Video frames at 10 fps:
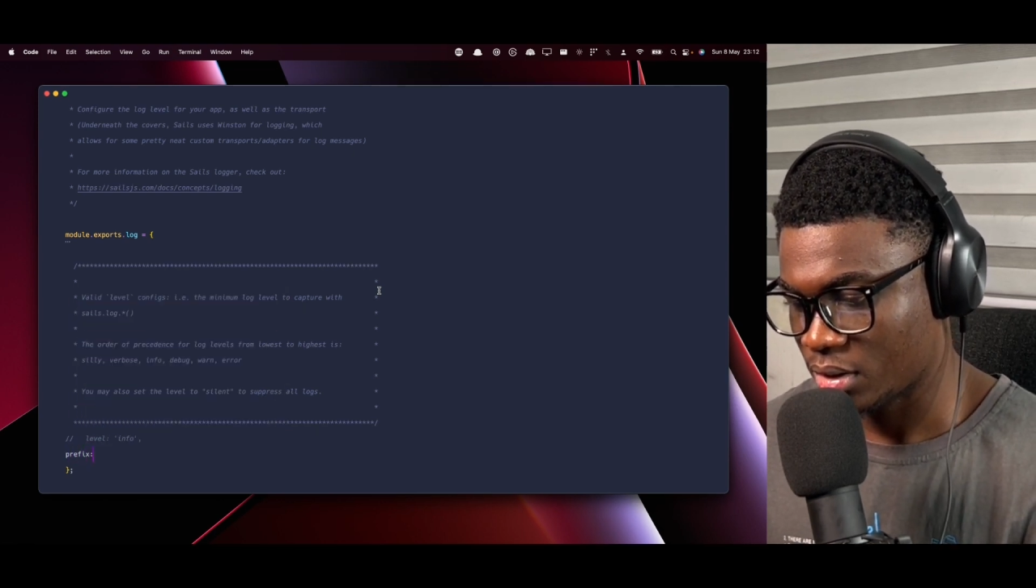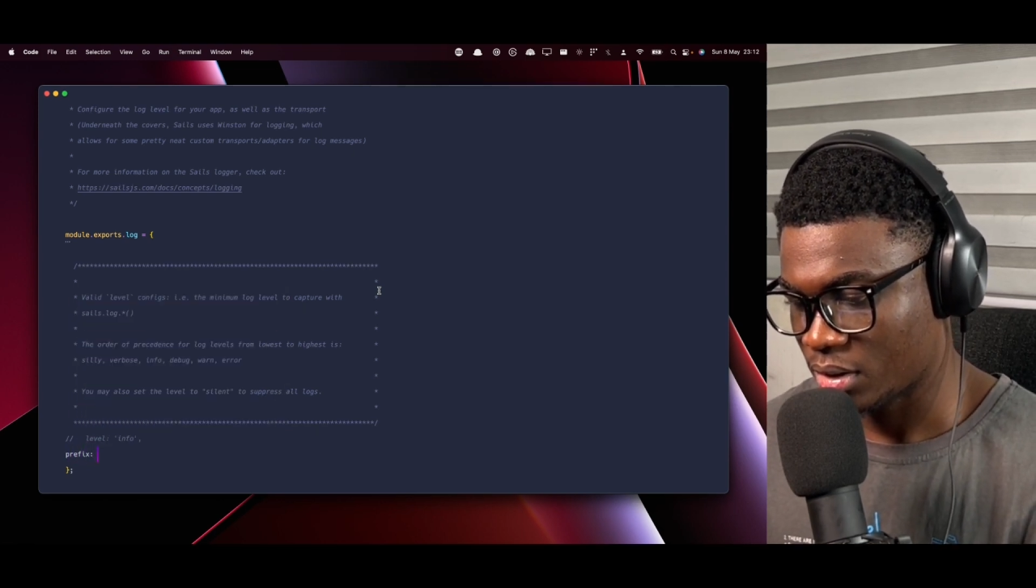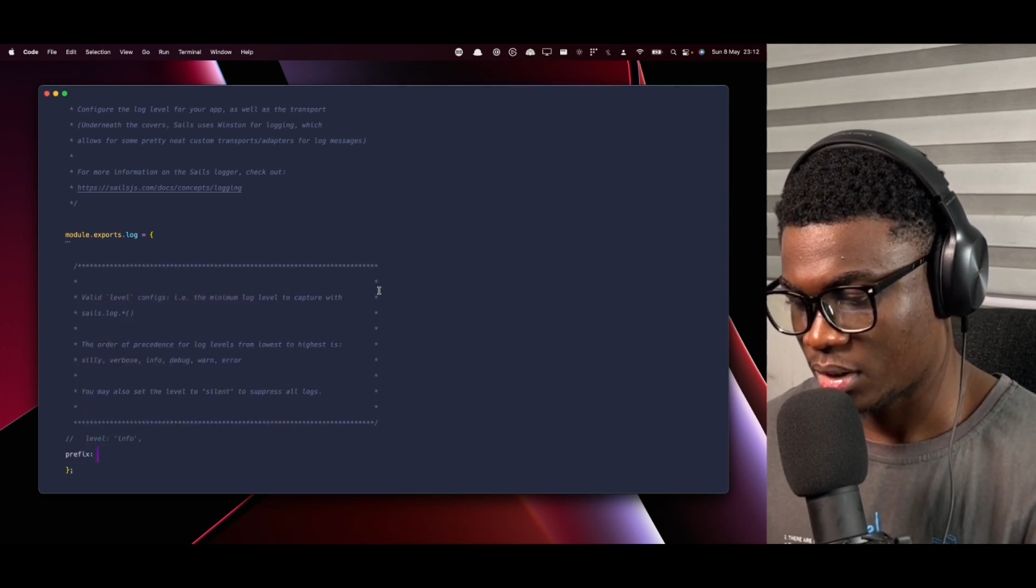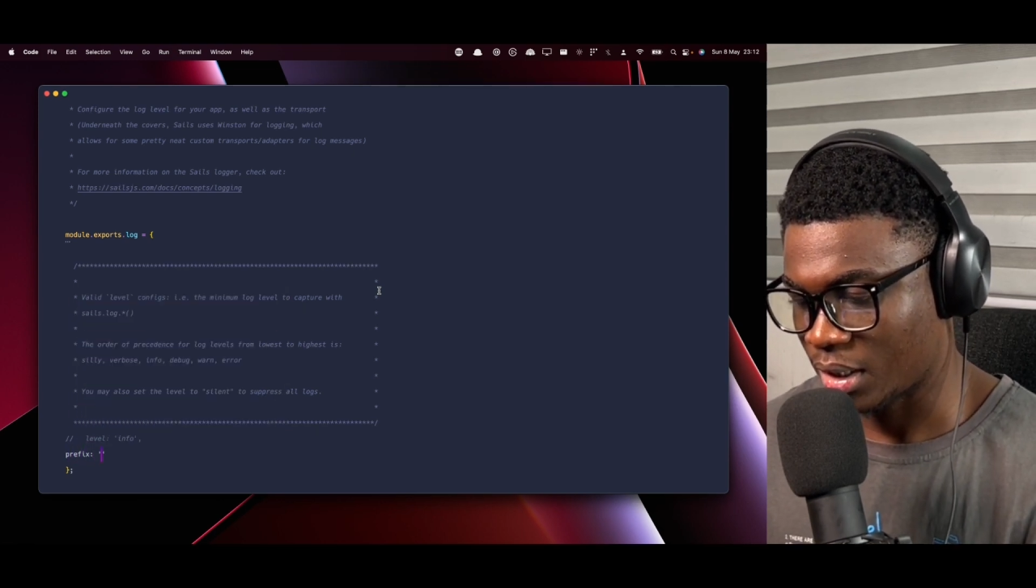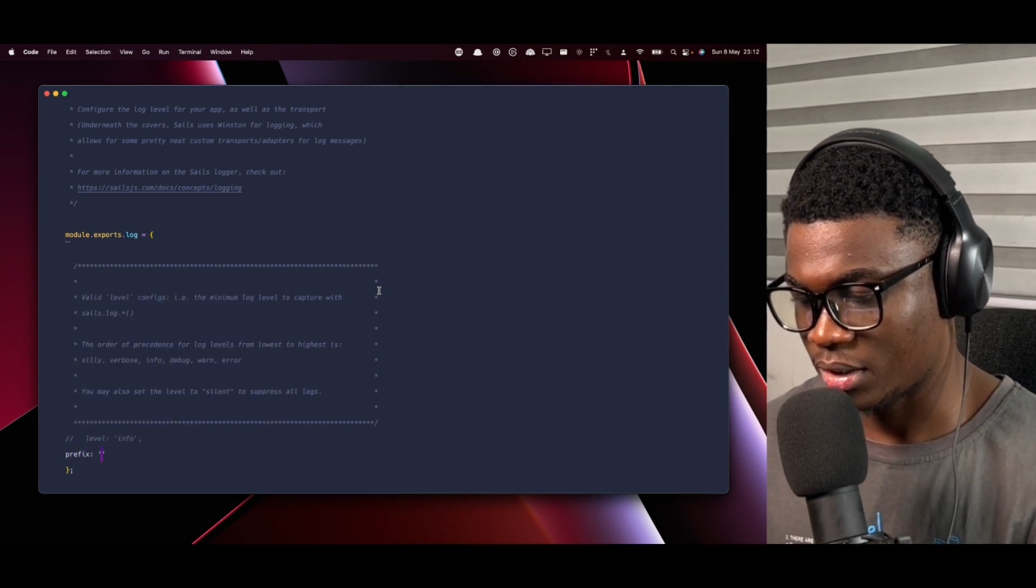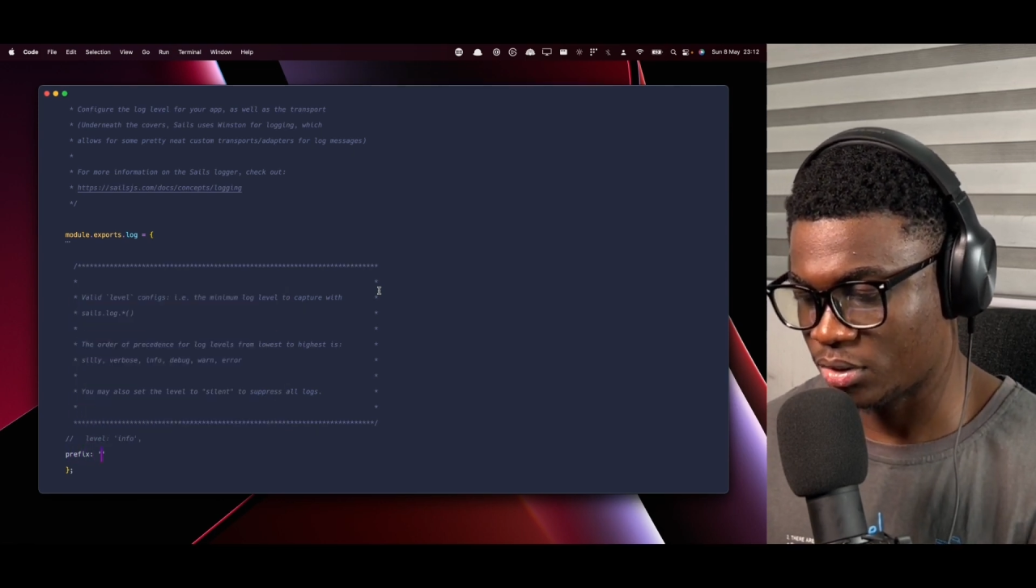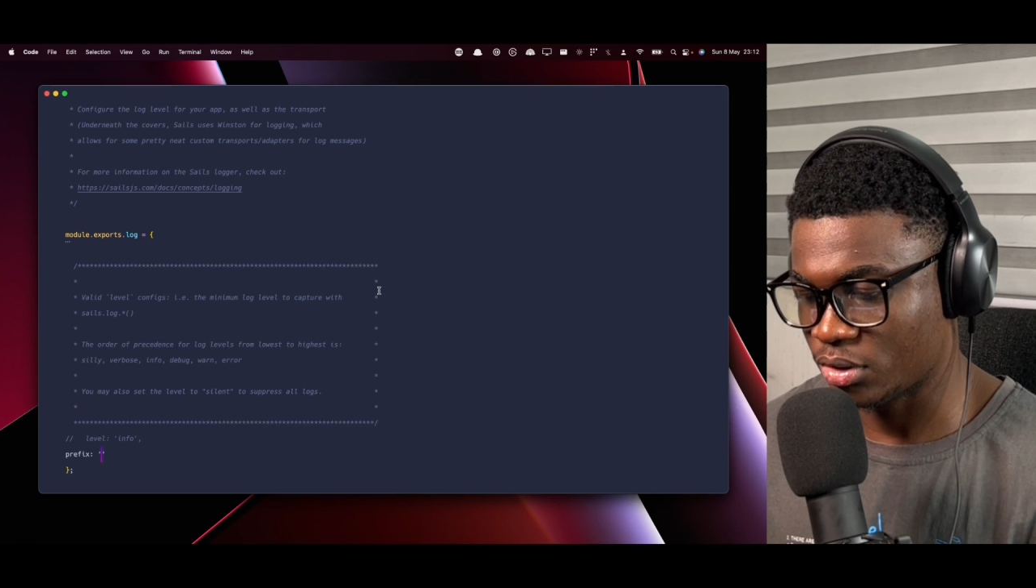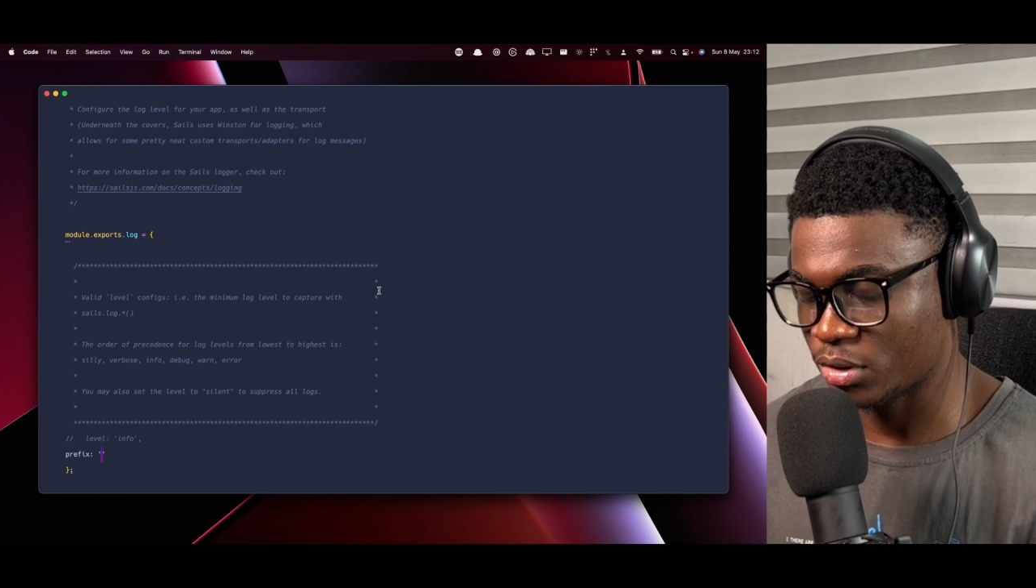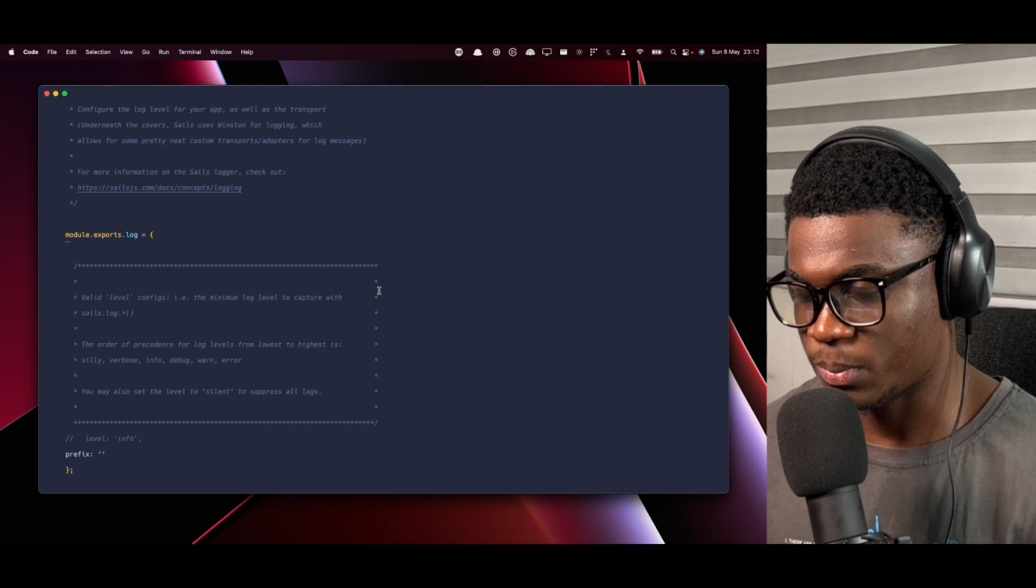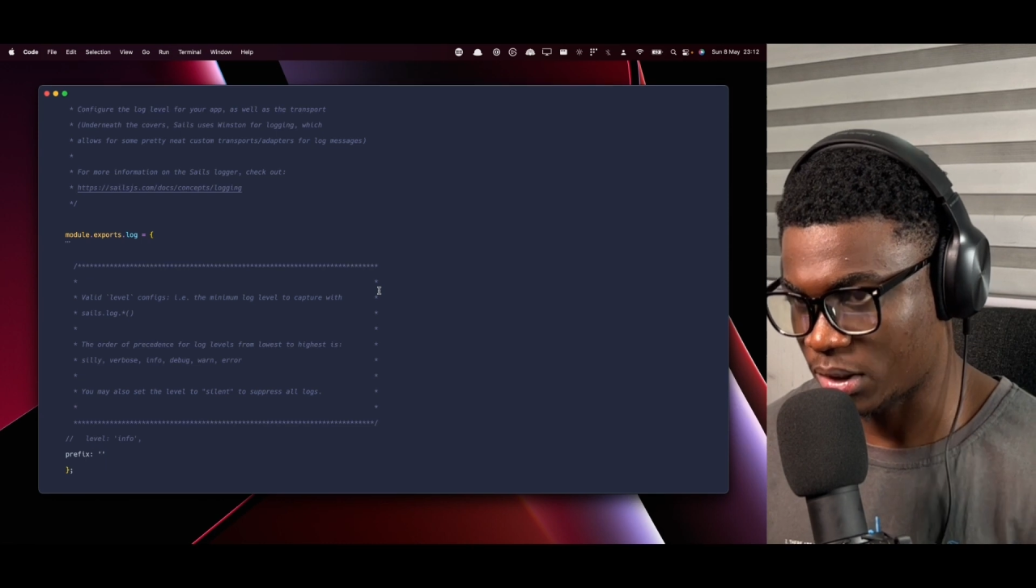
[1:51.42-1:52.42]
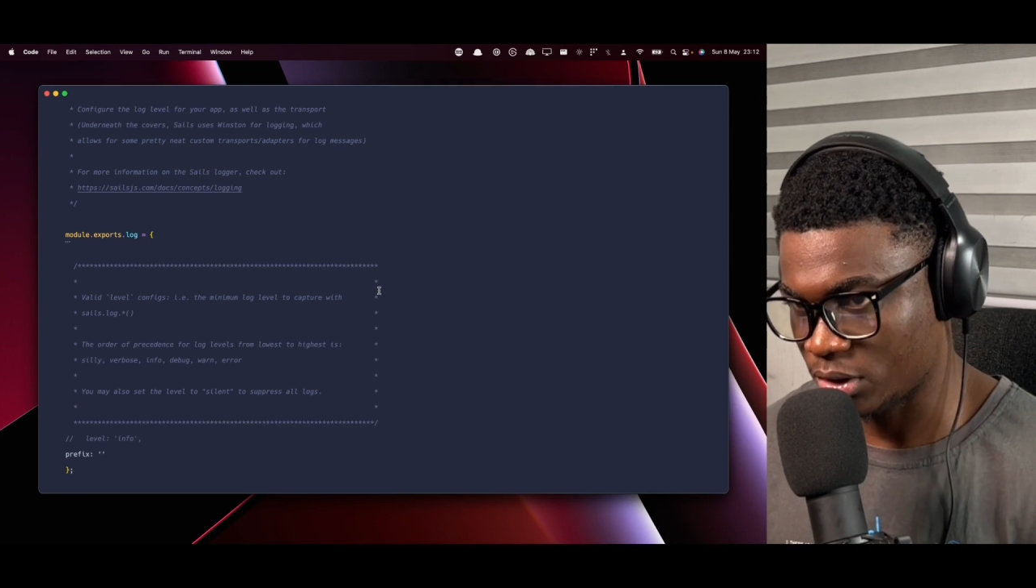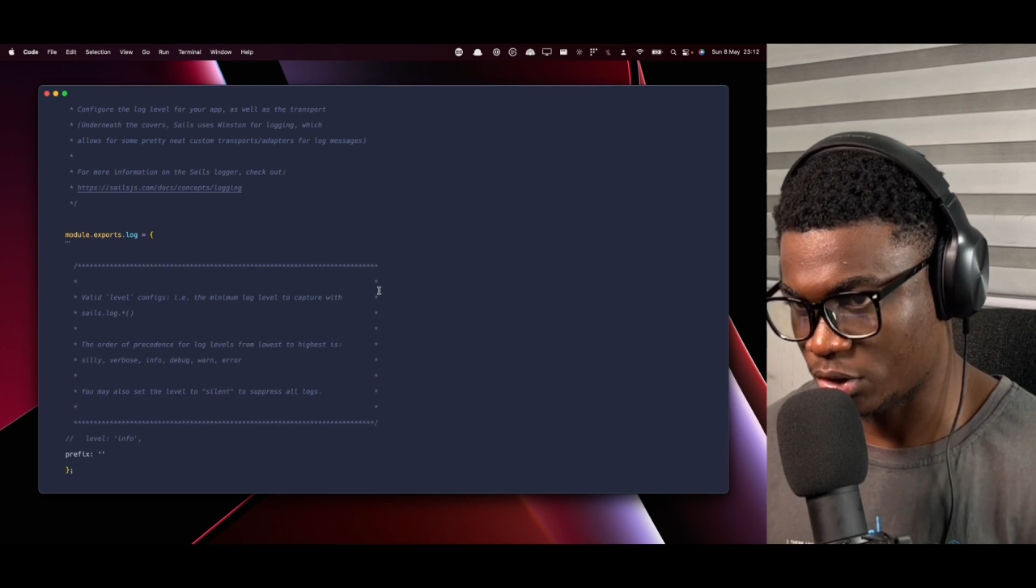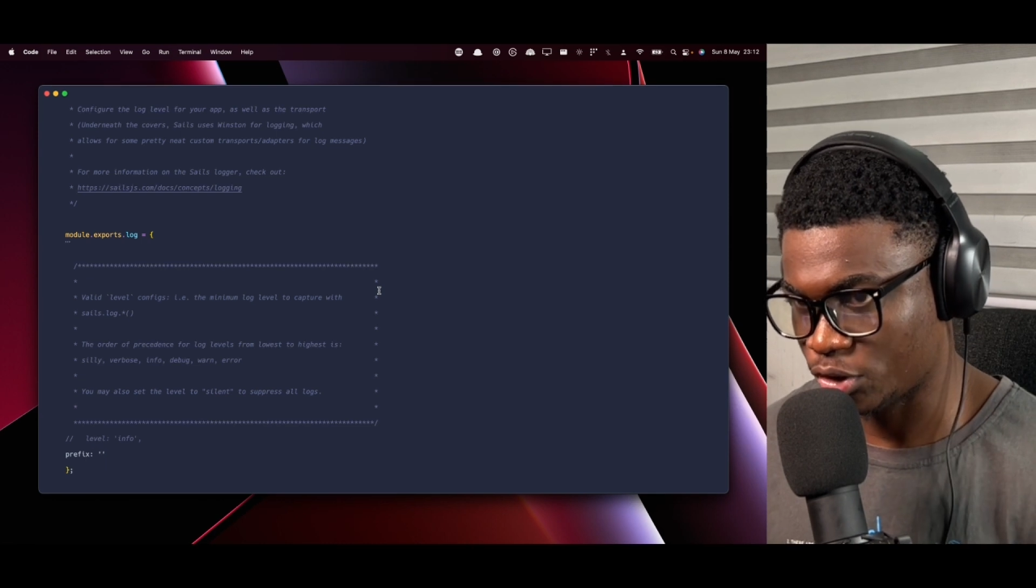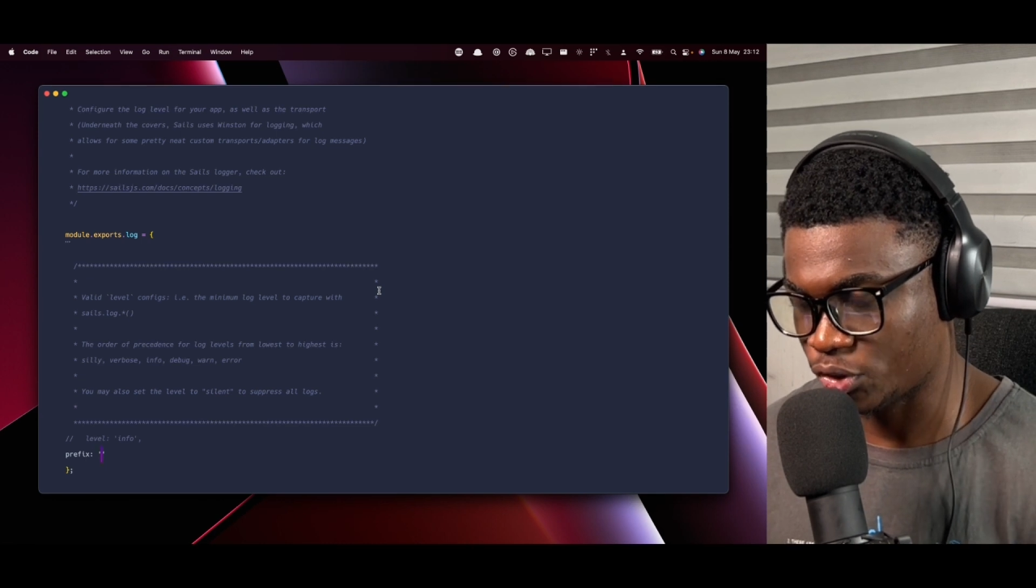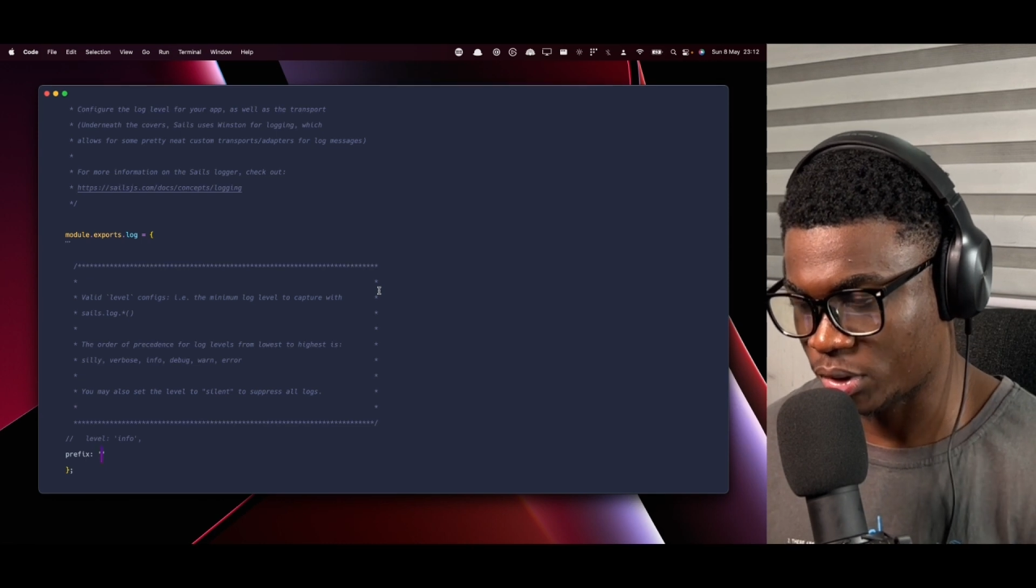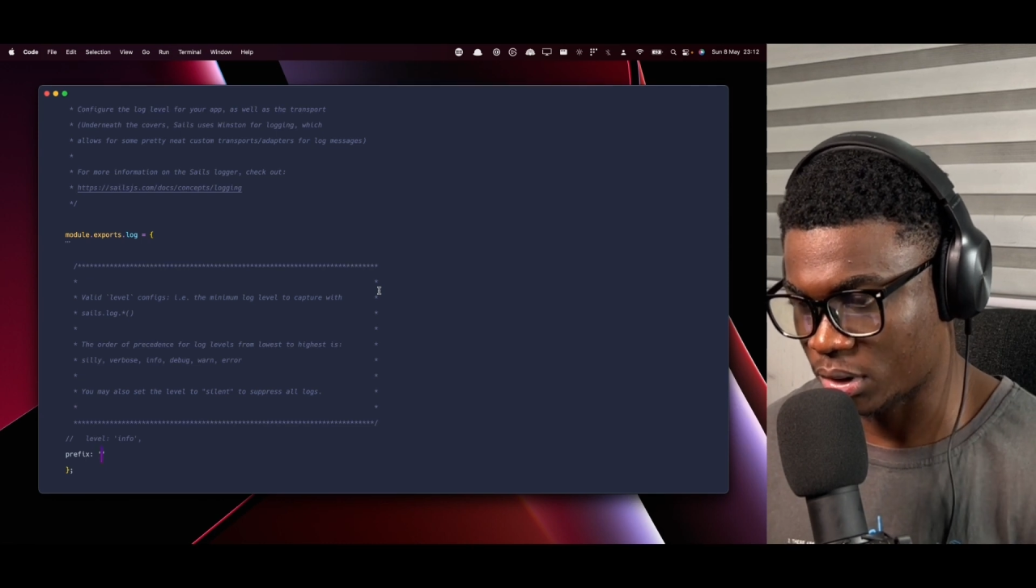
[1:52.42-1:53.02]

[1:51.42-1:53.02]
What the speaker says: and just pass in a string.